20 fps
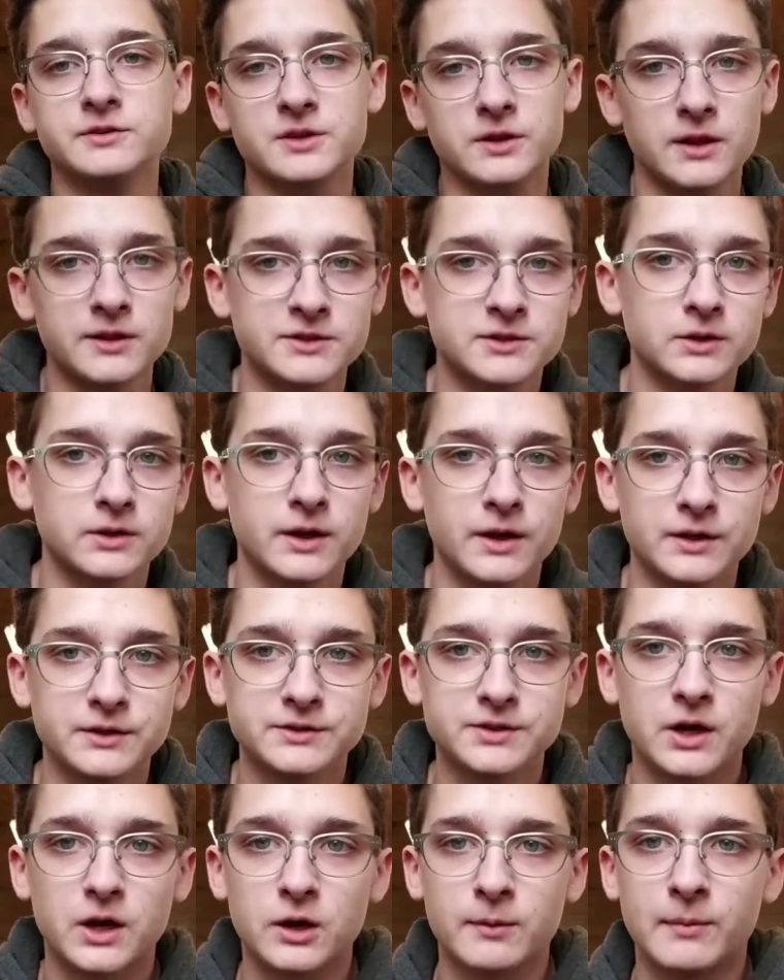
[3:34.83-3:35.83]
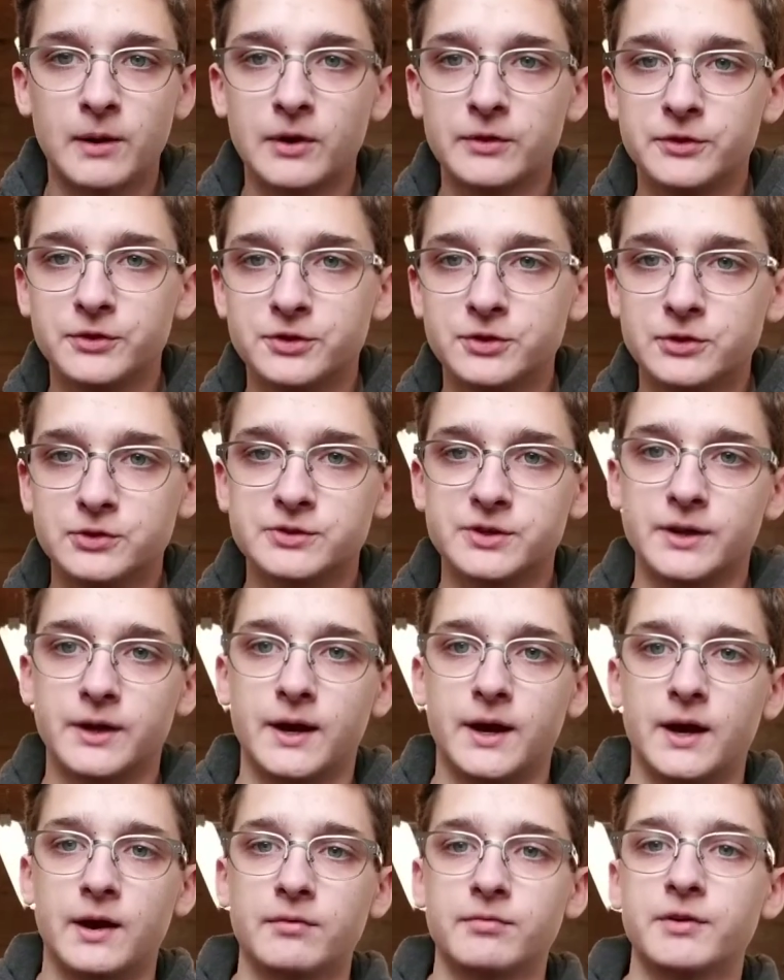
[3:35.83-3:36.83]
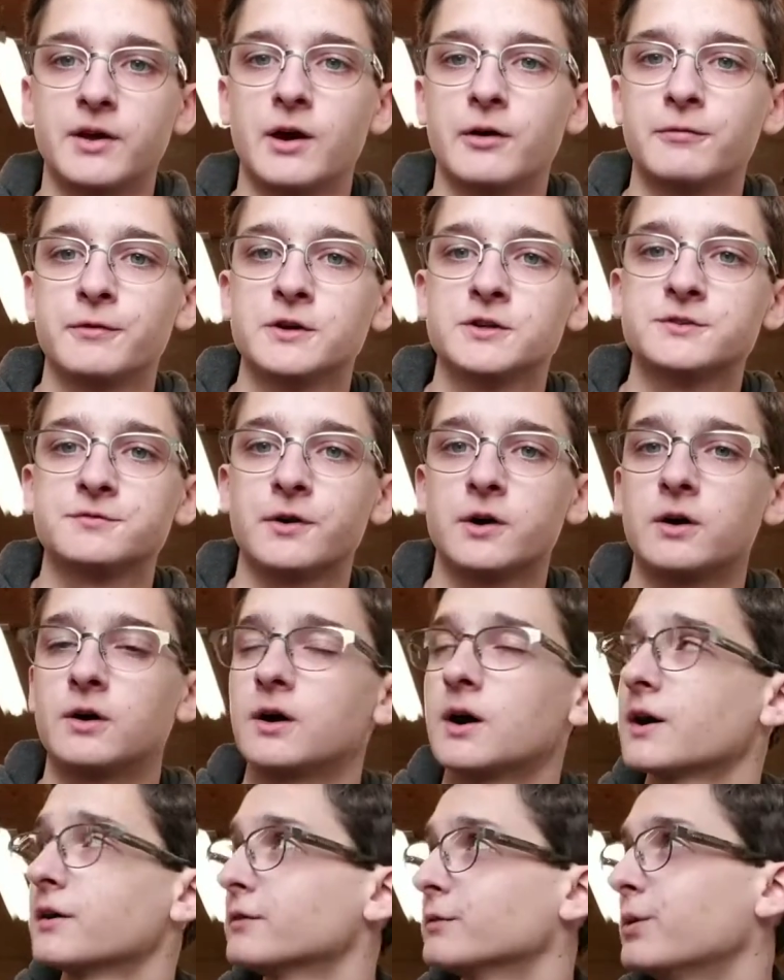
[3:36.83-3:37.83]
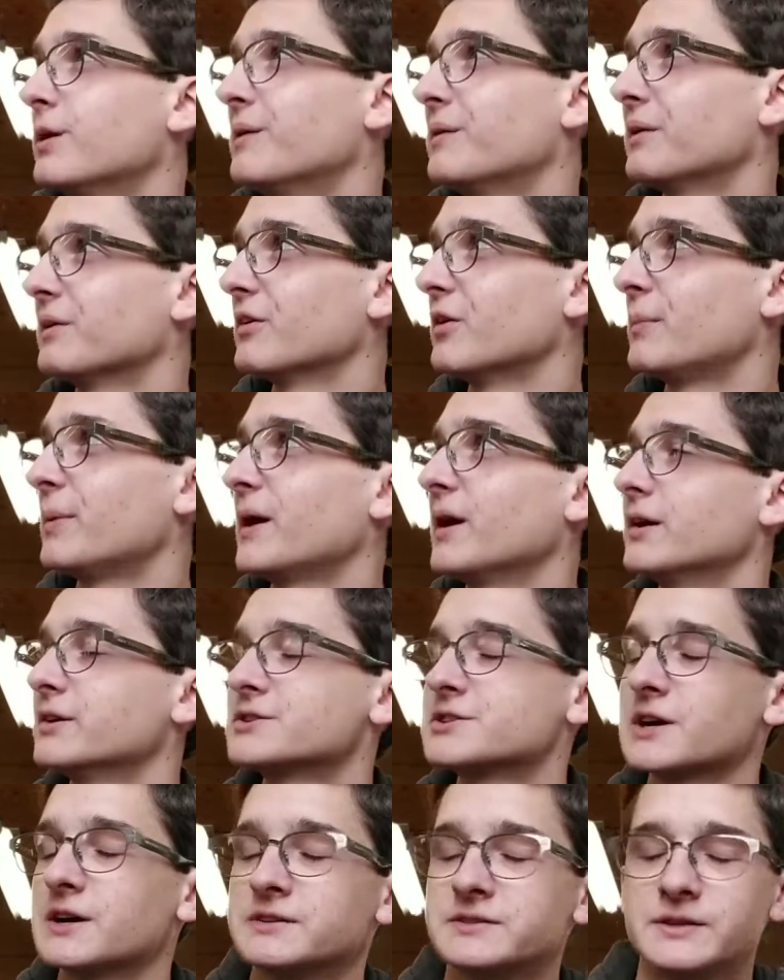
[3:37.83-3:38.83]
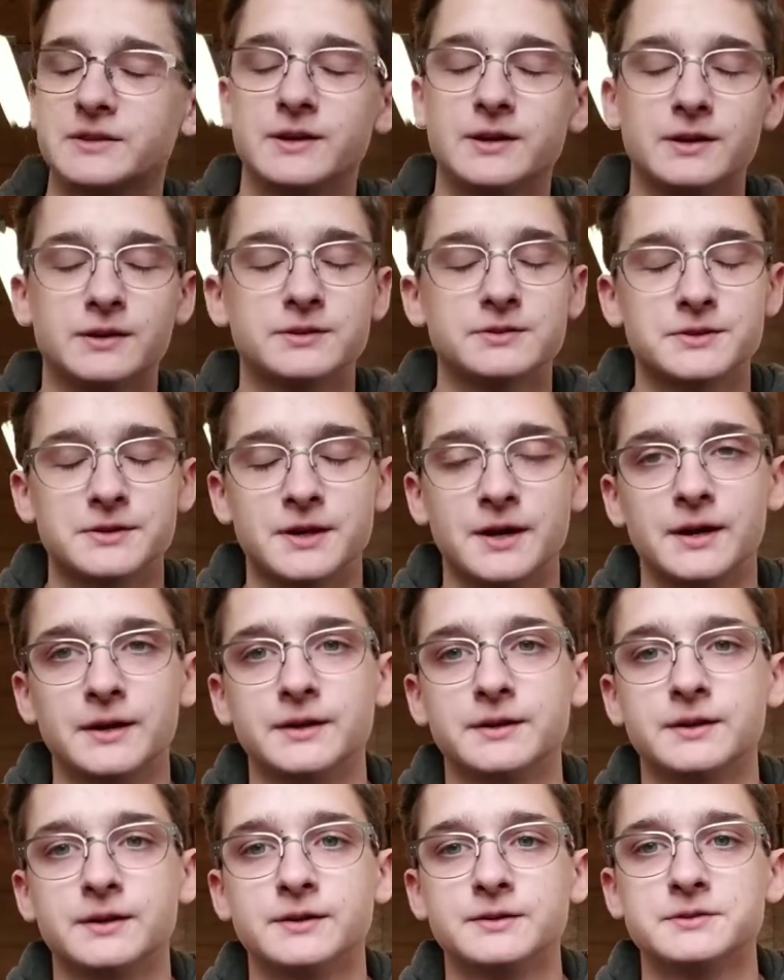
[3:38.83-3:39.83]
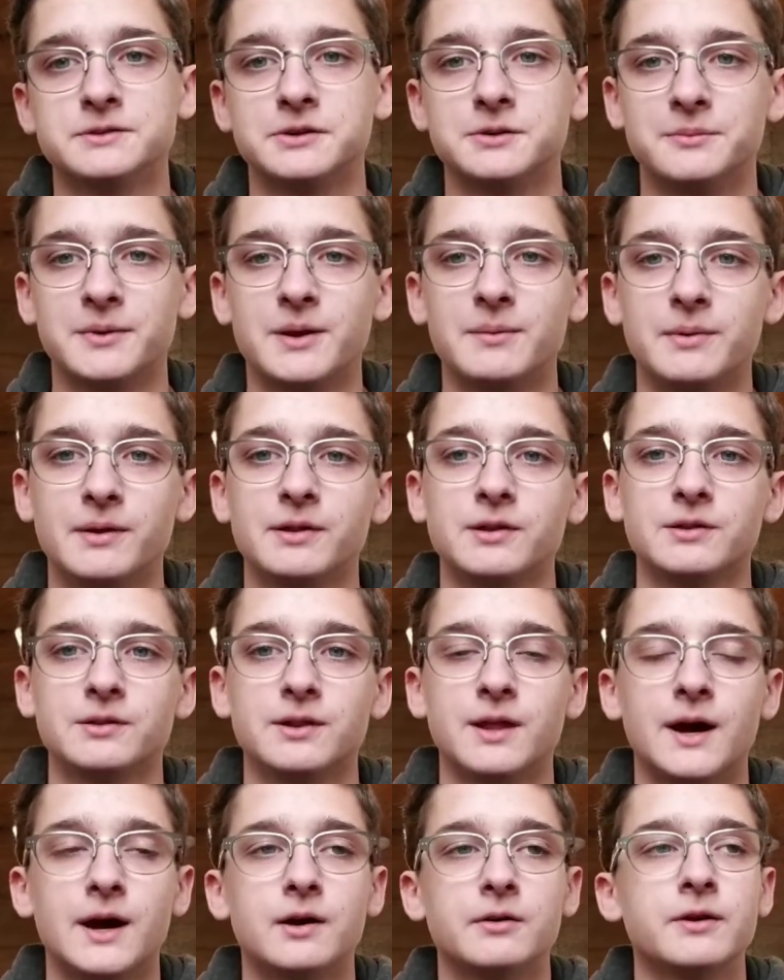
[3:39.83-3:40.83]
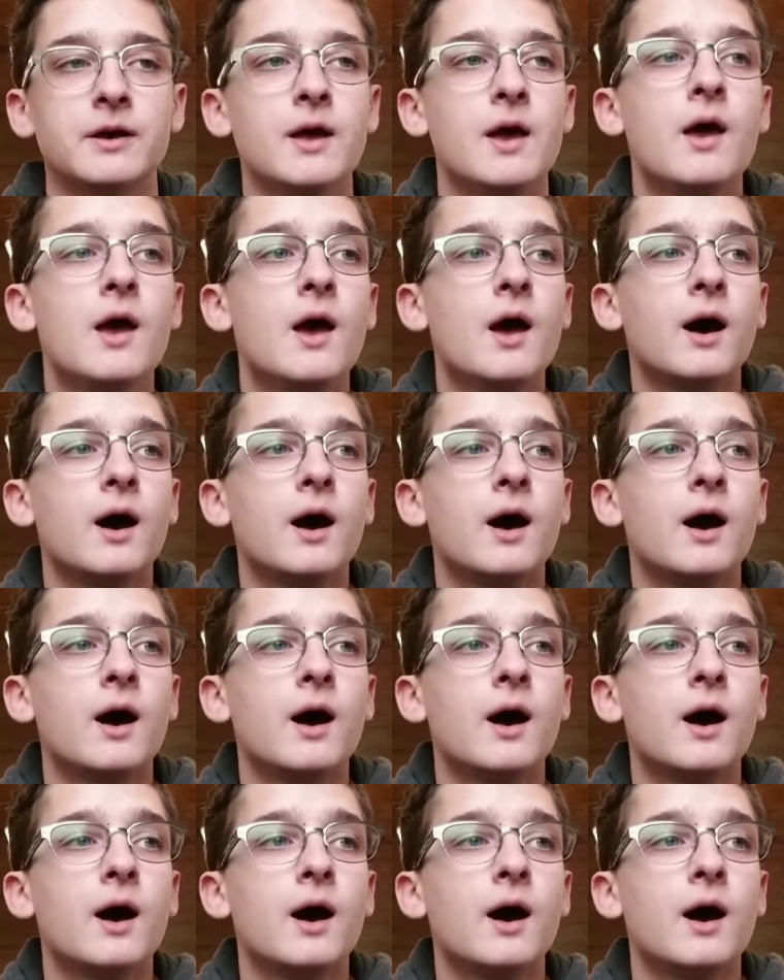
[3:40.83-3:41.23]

So let's go ahead and talk about the Deuce and a half. Now, first of all, I want to apologize. The heaters are on in here, so it may be a little loud.